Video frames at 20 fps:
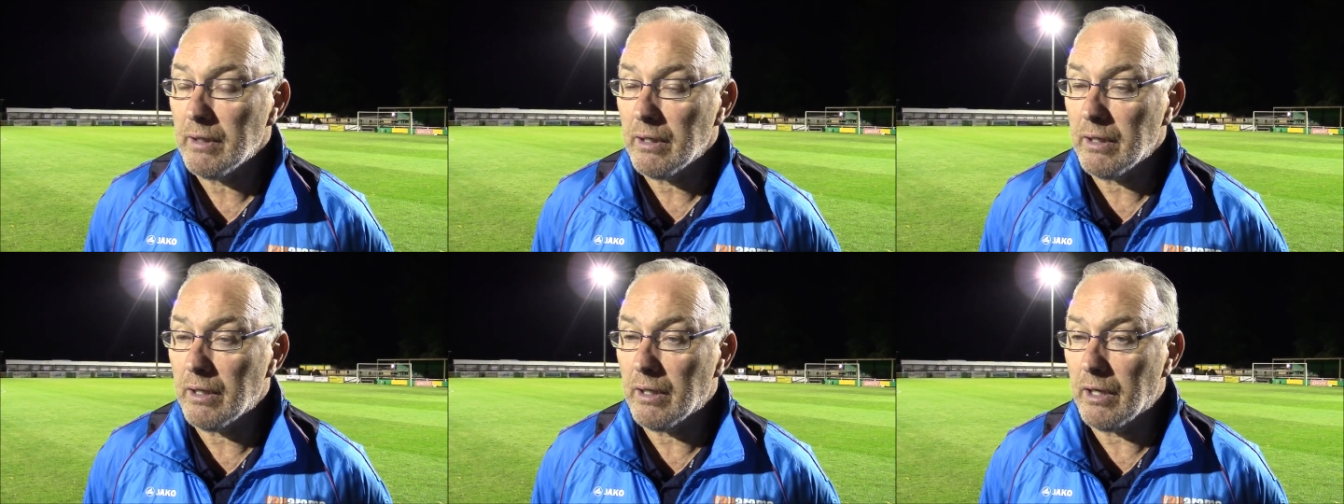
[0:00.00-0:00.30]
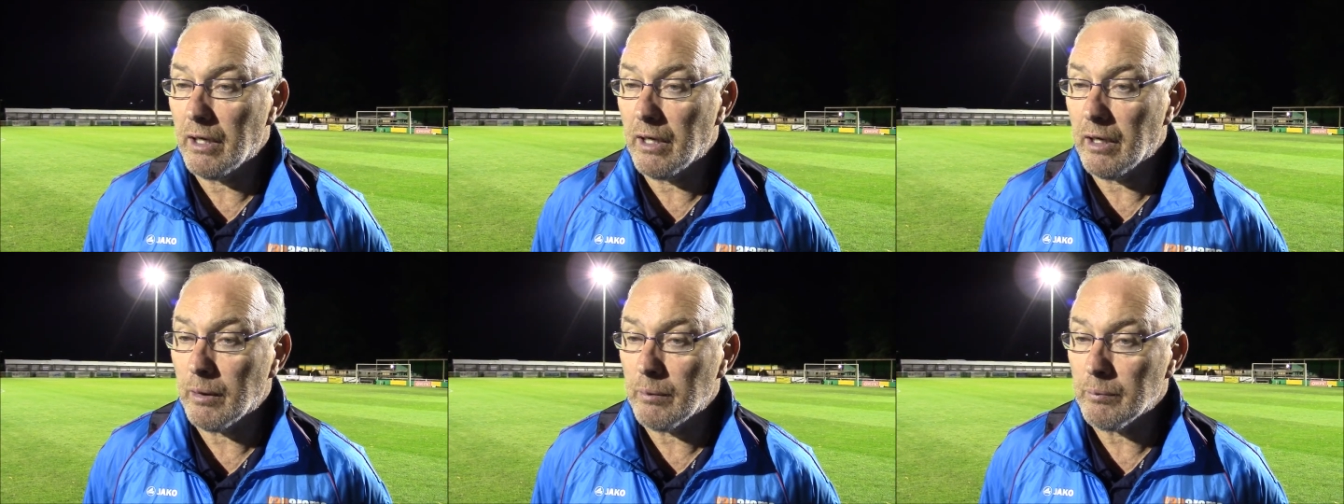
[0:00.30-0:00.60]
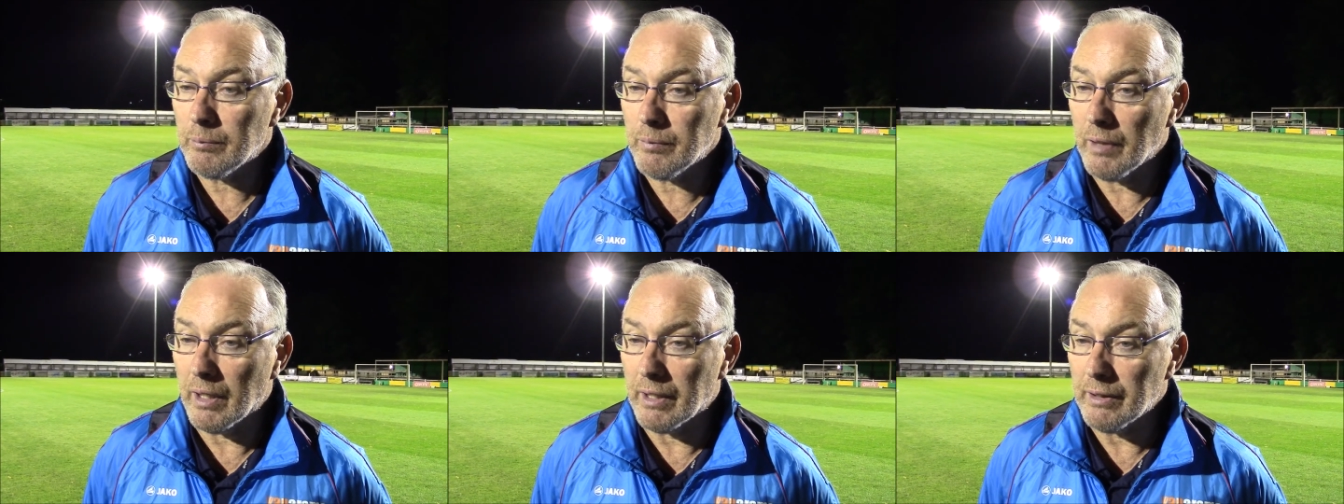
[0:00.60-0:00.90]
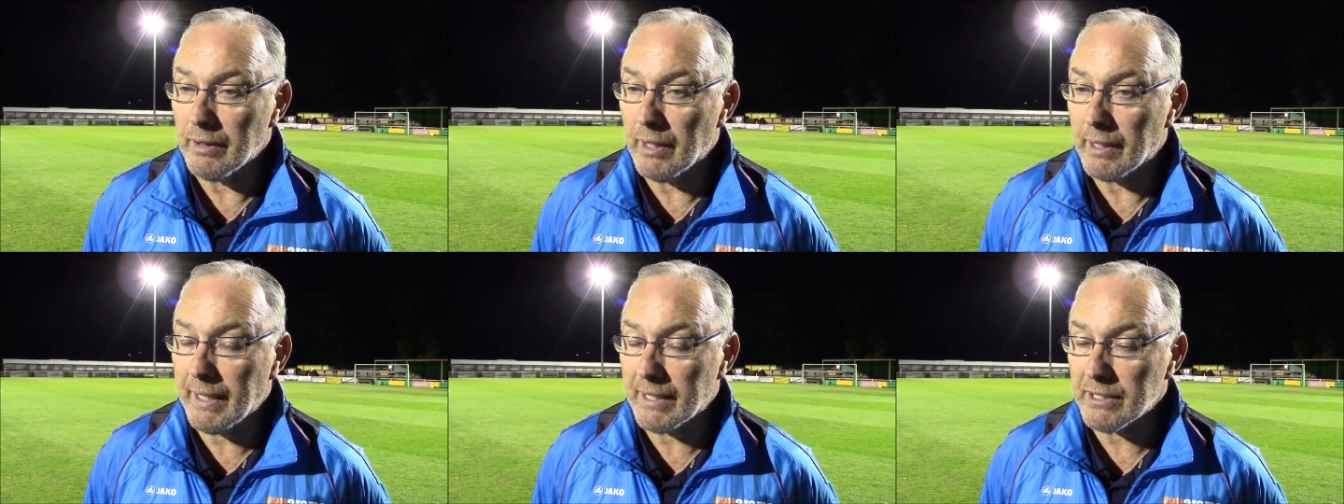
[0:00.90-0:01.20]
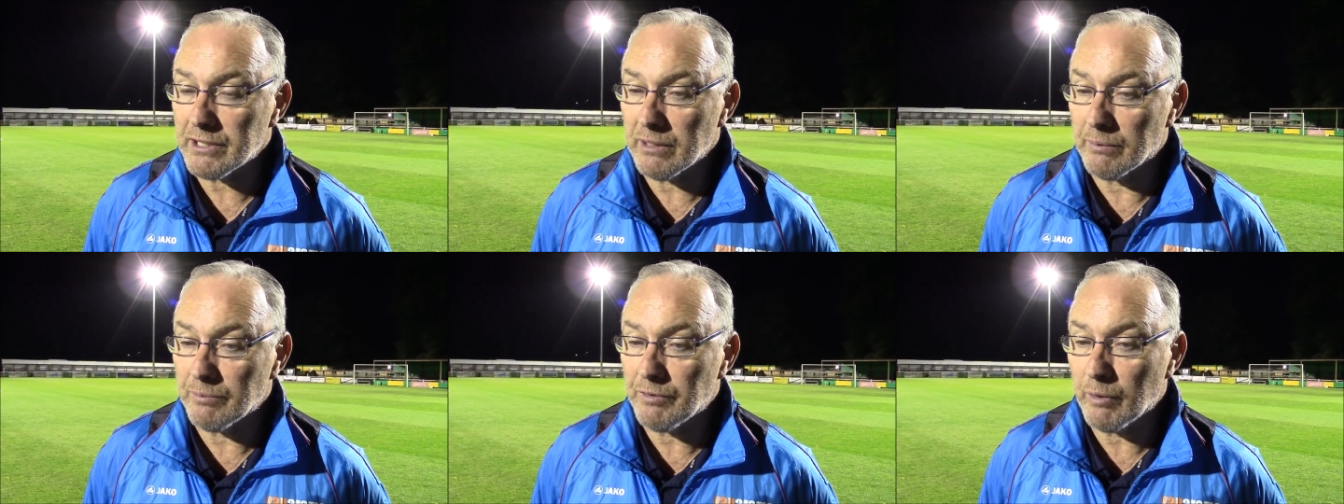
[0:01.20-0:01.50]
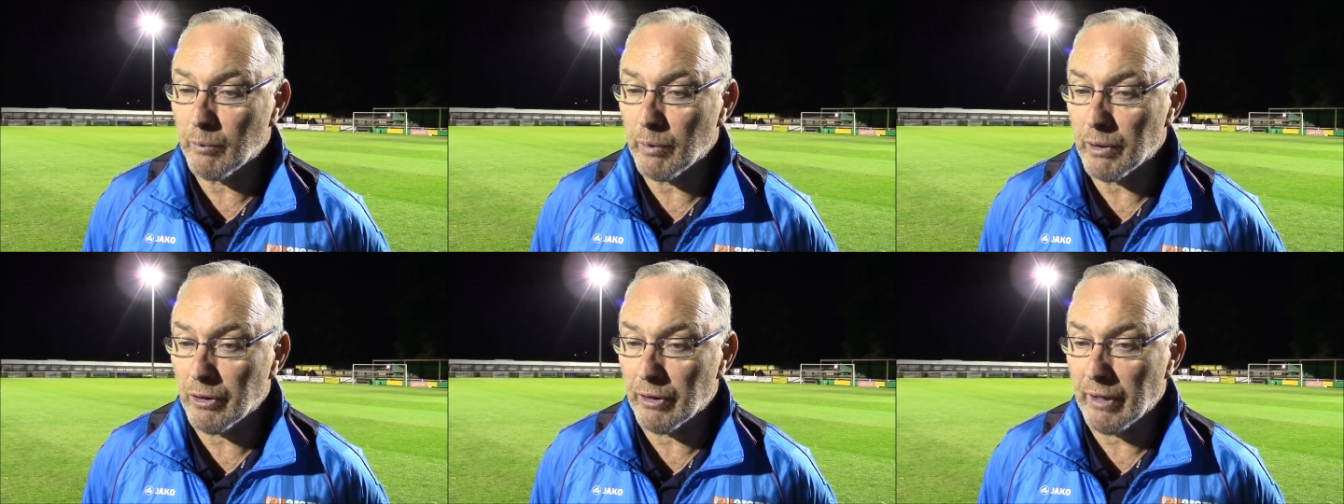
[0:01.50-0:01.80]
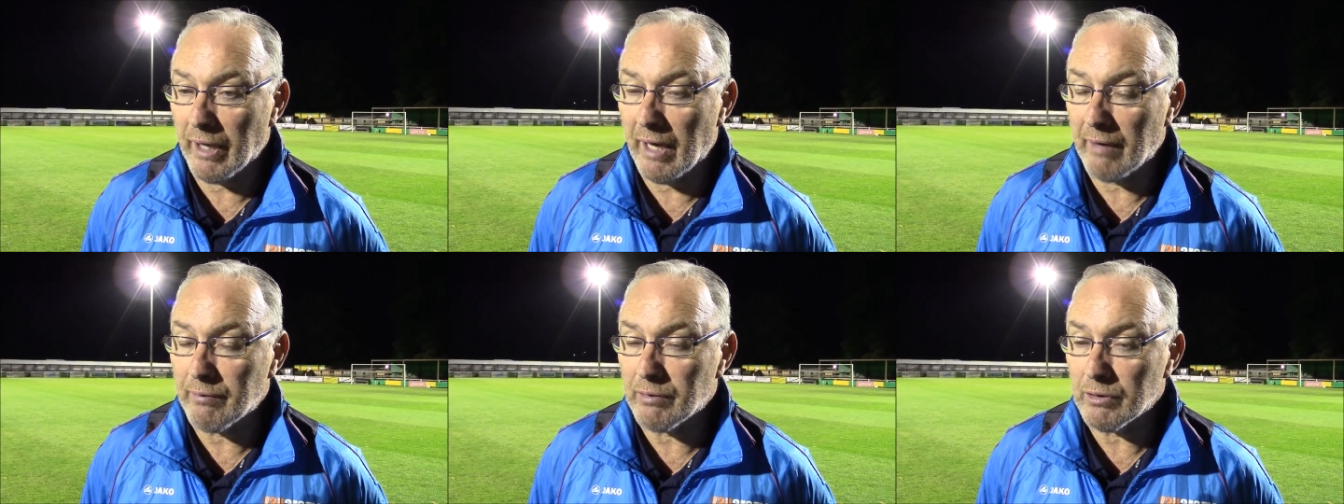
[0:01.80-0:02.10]
and that's something we've got to
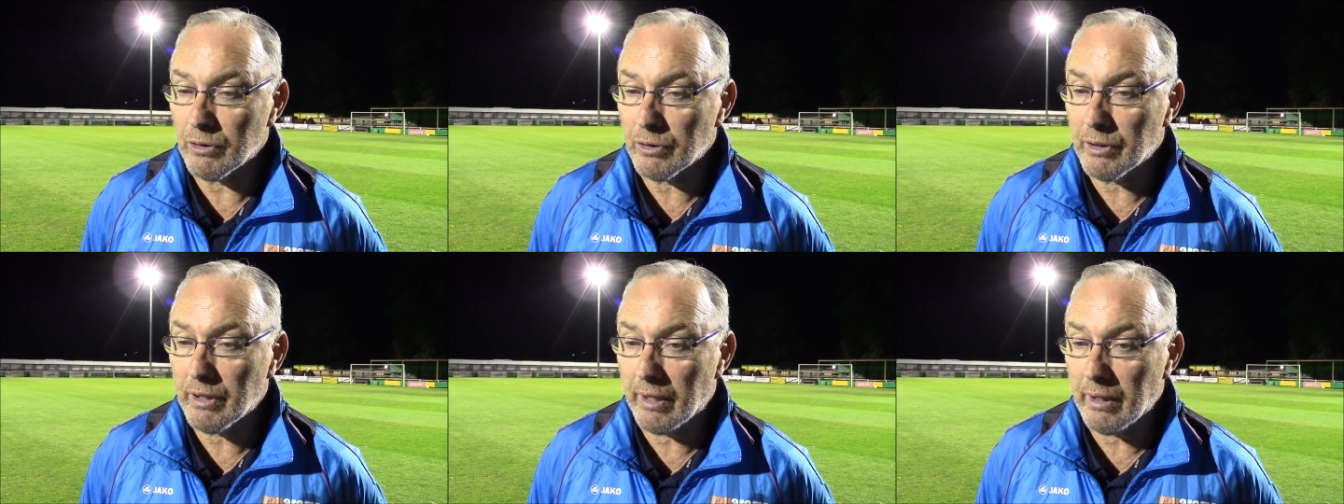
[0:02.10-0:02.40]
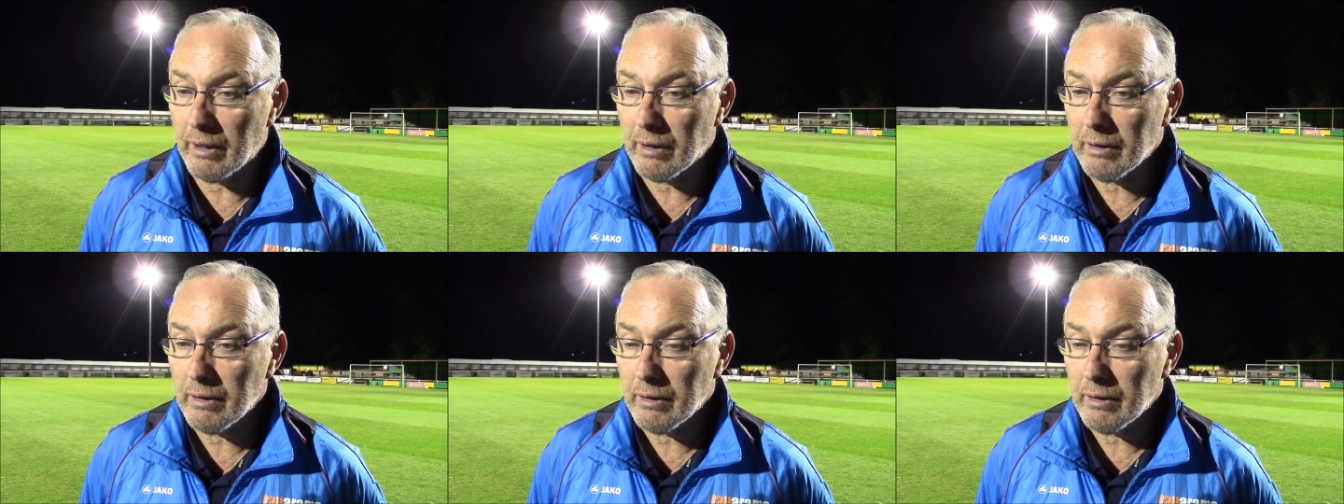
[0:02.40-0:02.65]
have a look at